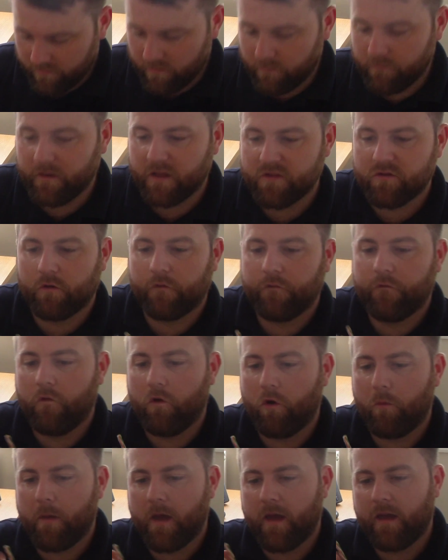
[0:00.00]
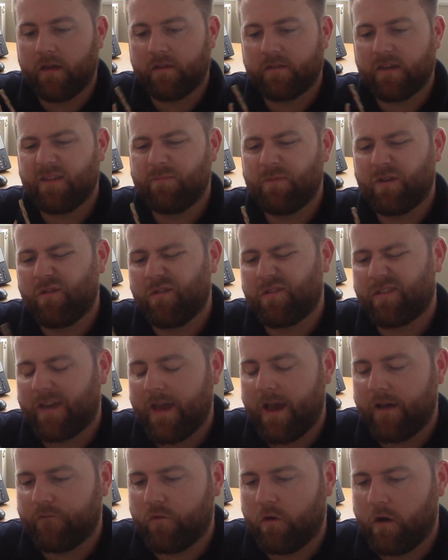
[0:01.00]
that we've actually got 4 pairs. That's because the
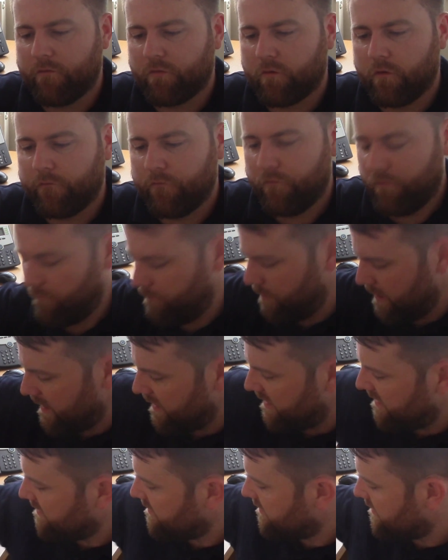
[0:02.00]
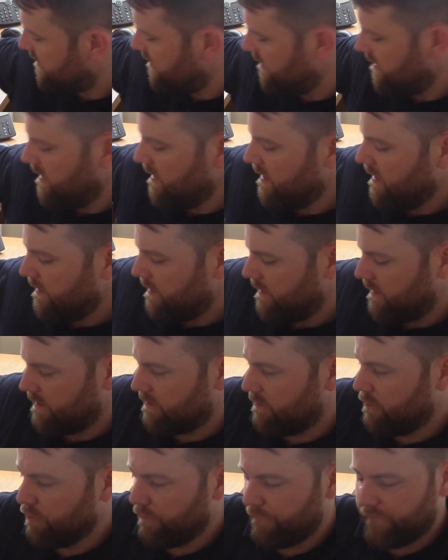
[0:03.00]
Cat5's got 4 pairs. A
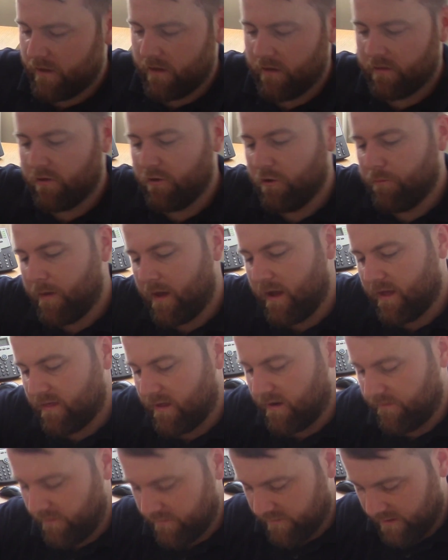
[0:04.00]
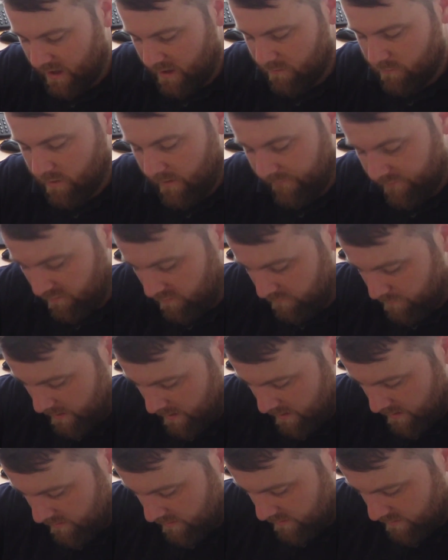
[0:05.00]
two pair telephone cable will have 2
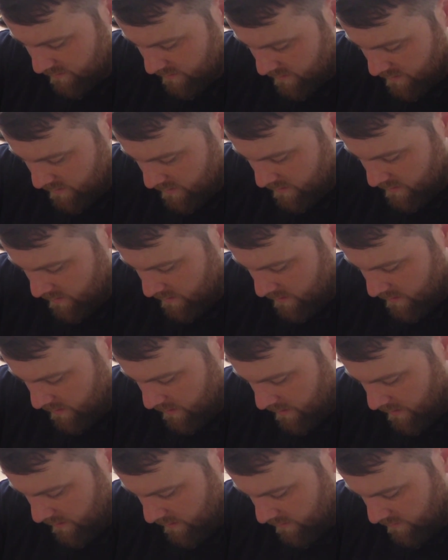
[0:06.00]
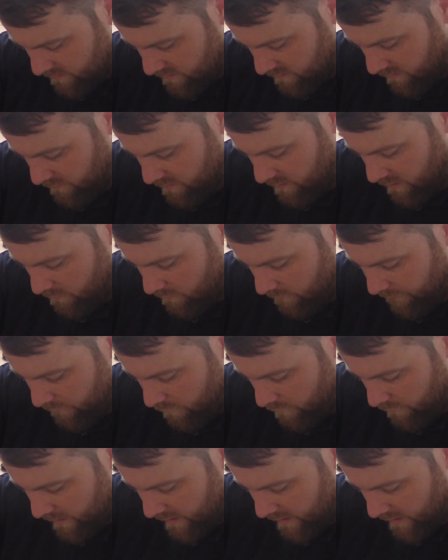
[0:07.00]
pairs, and so a total 4